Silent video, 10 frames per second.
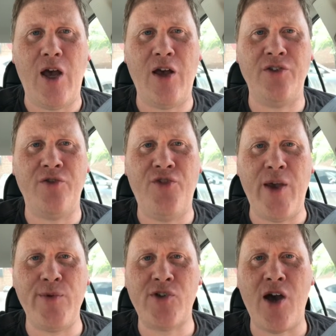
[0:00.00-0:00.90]
As the
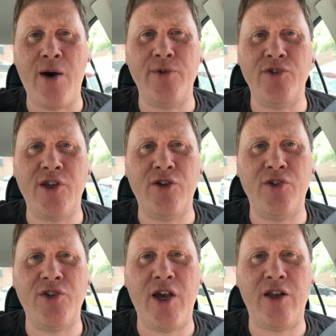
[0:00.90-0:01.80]
famous commentator
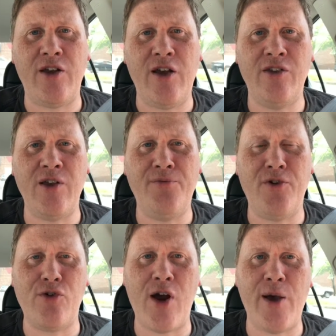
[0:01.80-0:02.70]
said, it's up
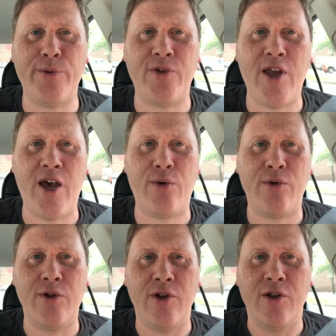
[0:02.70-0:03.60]
for grabs now.
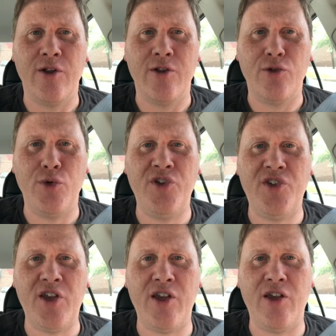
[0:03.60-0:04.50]
We
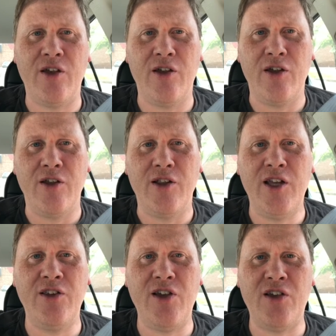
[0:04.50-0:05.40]
see
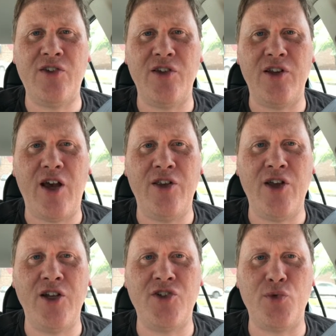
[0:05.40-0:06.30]
Lee Dixon and
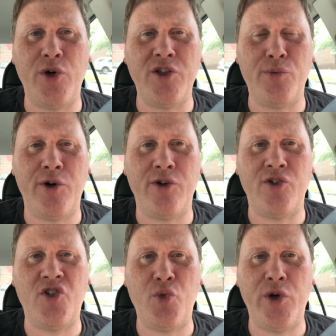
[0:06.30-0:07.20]
Nigel Winterburn
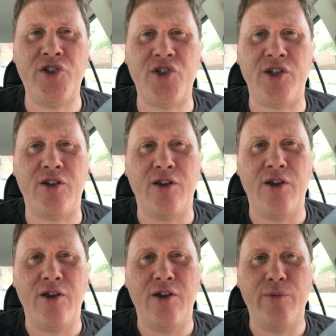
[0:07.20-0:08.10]
switching
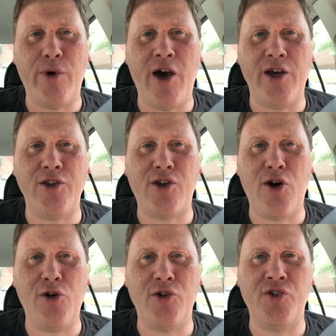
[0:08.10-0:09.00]
behind the
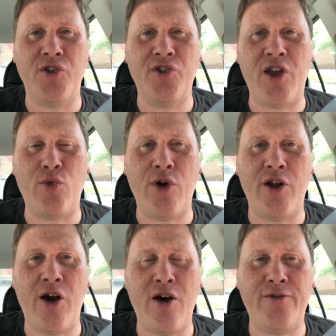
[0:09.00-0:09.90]
goals as they
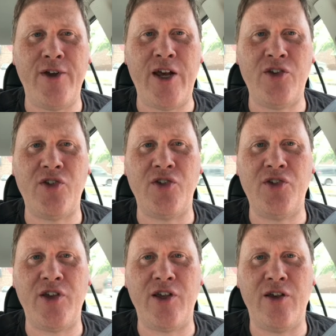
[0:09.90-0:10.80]
run off in
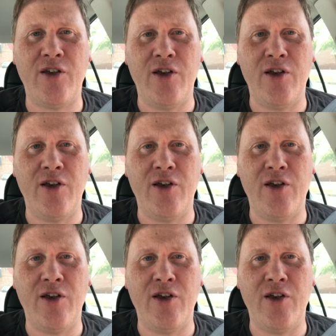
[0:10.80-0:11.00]
ecstasy.